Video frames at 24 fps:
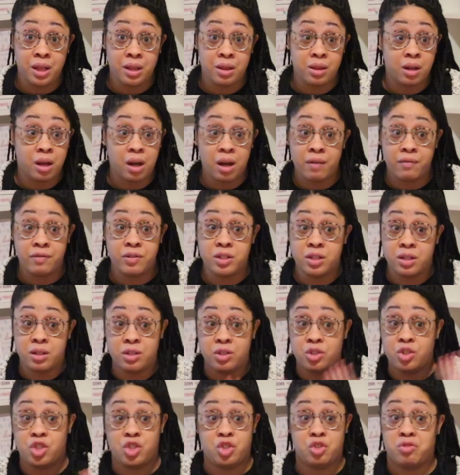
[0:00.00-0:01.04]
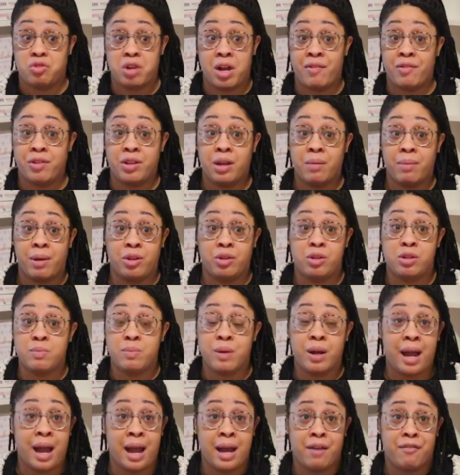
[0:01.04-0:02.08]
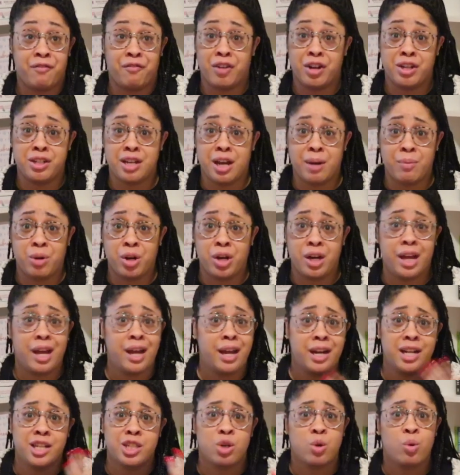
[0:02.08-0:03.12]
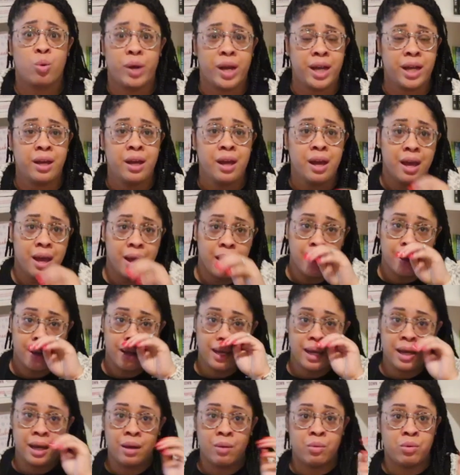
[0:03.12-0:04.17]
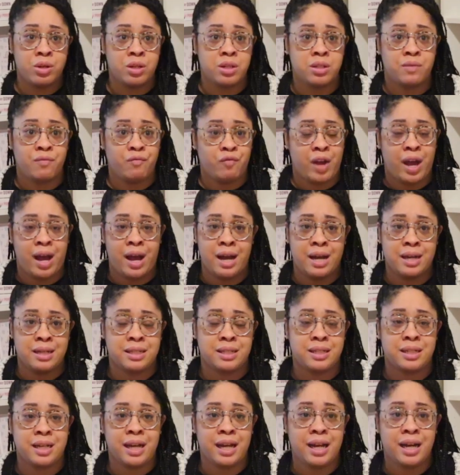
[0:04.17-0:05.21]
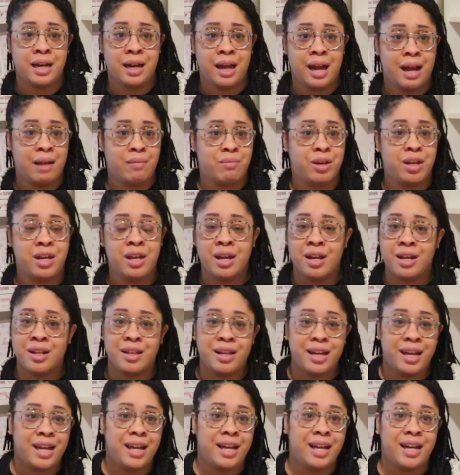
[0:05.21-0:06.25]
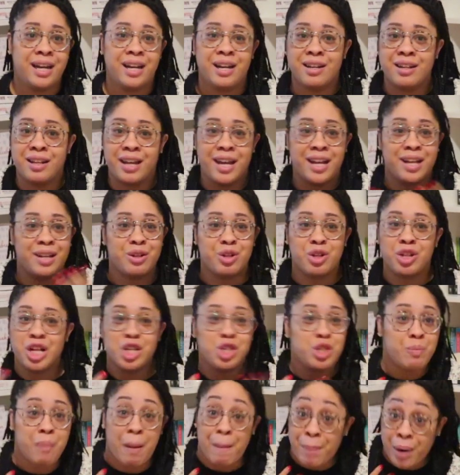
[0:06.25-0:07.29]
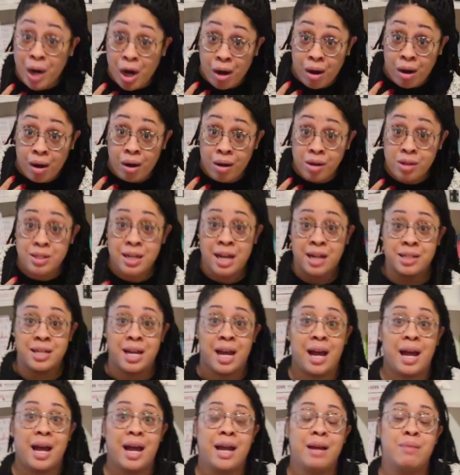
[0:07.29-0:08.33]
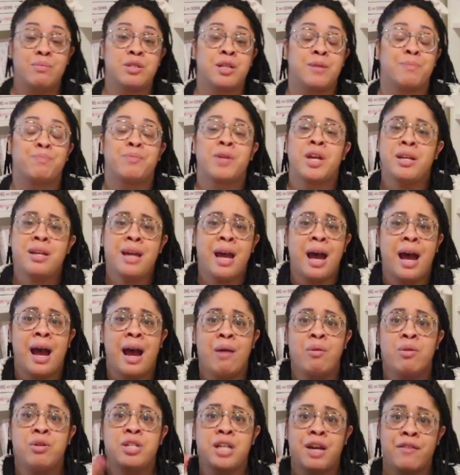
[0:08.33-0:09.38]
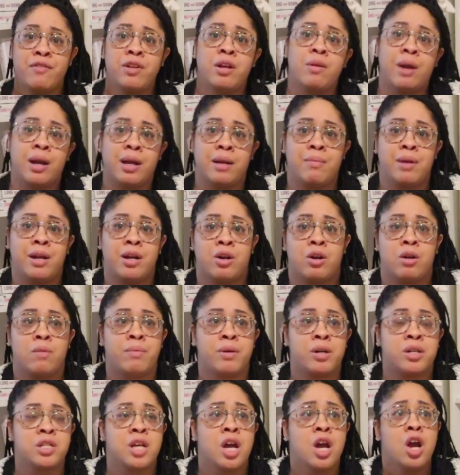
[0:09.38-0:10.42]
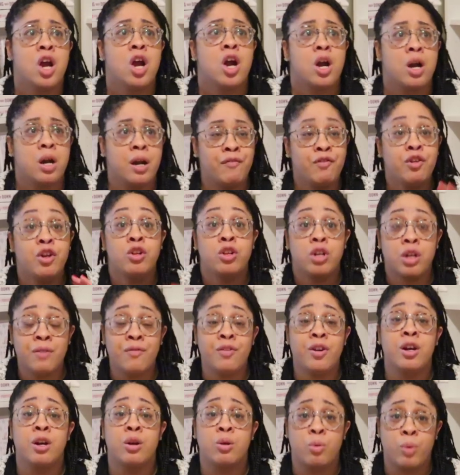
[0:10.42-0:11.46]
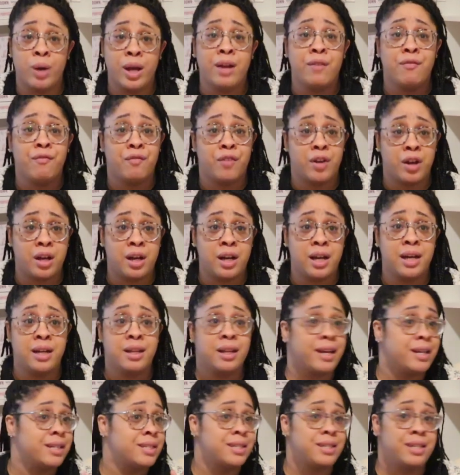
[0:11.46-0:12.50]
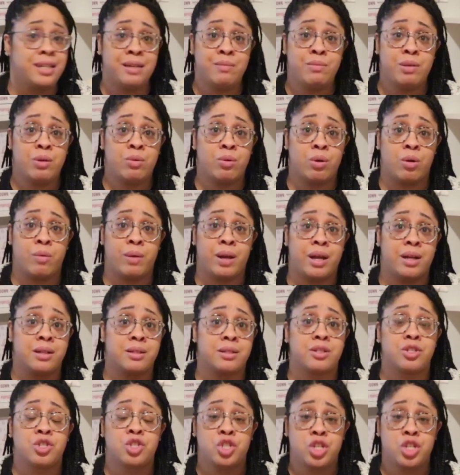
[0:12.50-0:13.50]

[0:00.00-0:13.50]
loved everything about this book. I had a fun time reading it, and it's quick. It was fast, and it had me giggling and like clutching my pearls at times. And yeah, I would definitely recommend her books. If you're looking for a quick, fun, like steamy romance,